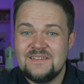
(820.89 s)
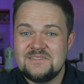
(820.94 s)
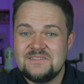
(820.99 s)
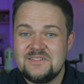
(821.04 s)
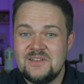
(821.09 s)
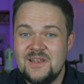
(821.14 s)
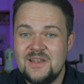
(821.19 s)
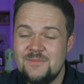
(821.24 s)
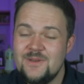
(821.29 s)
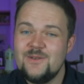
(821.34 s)

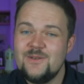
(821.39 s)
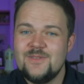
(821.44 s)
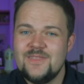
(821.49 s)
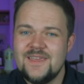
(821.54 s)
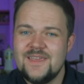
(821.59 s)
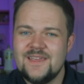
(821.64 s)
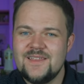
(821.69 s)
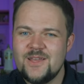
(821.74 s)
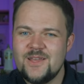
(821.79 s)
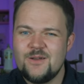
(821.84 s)
So let me know what you
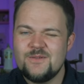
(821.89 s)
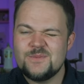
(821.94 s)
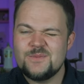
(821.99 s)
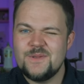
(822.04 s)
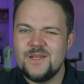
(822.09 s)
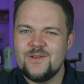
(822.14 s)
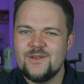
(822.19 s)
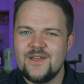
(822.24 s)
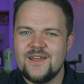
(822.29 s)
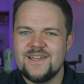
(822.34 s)
think in the comments
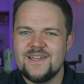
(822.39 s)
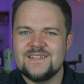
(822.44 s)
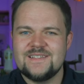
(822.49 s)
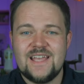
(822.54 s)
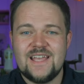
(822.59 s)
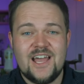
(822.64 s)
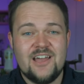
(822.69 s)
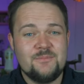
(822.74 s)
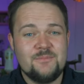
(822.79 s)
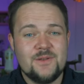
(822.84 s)
below, guys.
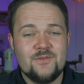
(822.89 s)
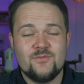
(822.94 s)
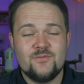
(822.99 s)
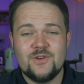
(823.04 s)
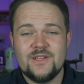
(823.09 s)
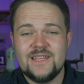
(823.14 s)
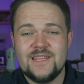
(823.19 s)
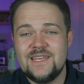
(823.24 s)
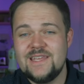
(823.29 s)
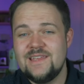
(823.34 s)
I've been
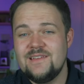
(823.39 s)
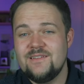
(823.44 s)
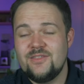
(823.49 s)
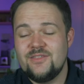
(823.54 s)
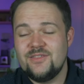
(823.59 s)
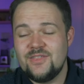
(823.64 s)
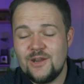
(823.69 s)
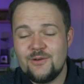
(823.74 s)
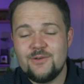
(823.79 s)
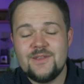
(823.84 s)
really
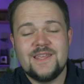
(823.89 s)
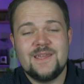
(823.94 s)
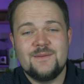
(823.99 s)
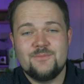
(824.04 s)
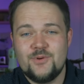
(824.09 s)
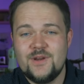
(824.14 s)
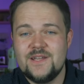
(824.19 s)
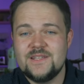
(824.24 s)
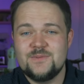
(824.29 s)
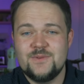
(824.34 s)
thoroughly
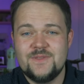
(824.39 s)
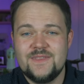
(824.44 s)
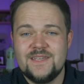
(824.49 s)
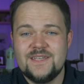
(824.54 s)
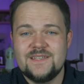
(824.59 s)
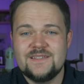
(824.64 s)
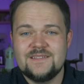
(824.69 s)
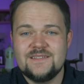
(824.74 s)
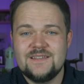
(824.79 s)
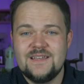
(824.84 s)
impressed with
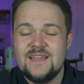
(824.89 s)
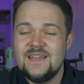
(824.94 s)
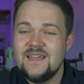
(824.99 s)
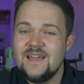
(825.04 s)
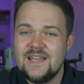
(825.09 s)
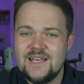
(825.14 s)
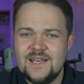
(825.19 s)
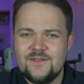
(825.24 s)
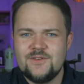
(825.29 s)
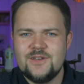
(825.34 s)
this.
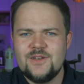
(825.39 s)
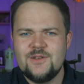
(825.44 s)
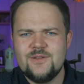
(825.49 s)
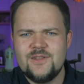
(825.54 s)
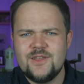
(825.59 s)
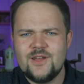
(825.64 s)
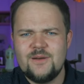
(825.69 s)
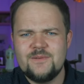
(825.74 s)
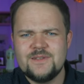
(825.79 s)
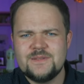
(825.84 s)
I'd love to know in
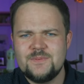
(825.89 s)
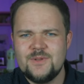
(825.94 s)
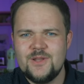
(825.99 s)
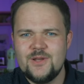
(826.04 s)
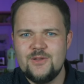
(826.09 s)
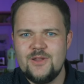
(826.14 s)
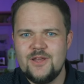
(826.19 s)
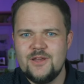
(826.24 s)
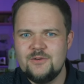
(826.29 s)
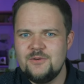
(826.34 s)
the comments
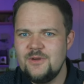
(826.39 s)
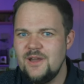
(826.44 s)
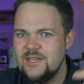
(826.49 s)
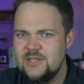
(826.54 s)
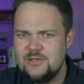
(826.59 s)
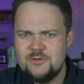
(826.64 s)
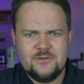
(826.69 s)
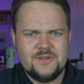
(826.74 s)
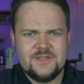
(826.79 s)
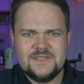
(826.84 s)
below, though, are
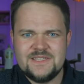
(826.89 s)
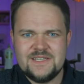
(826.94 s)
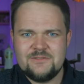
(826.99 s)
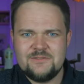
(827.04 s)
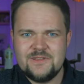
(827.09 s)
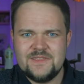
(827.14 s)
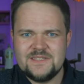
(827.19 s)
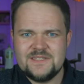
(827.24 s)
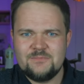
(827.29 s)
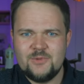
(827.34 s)
you
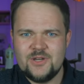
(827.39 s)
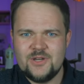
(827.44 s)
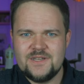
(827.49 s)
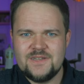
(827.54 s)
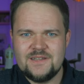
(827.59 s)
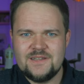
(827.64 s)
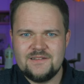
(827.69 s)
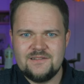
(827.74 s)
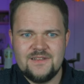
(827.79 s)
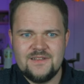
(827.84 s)
considering this
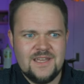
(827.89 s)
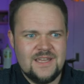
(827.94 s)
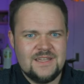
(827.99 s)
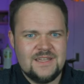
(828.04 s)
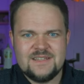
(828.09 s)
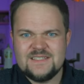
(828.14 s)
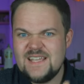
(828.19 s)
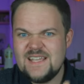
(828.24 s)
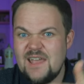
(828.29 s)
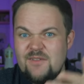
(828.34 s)
monitor?
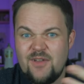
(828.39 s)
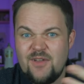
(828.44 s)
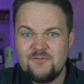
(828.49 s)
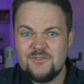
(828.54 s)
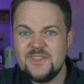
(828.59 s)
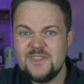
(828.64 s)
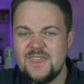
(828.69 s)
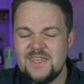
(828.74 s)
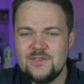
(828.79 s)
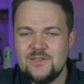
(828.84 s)
Does it have
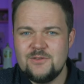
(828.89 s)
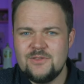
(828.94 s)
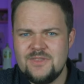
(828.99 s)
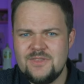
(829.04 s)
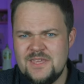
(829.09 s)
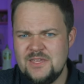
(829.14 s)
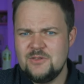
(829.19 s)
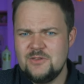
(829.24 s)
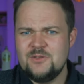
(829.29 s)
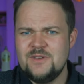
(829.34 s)
everything you
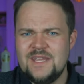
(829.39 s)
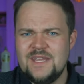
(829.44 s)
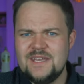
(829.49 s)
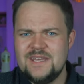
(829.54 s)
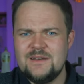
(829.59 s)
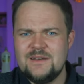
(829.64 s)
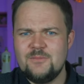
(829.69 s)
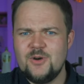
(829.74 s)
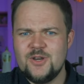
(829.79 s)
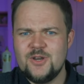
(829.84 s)
think you need
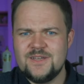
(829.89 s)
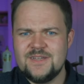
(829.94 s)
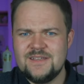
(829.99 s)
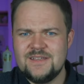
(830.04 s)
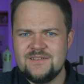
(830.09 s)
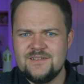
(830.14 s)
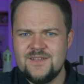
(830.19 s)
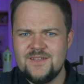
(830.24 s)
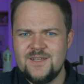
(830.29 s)
in a monitor?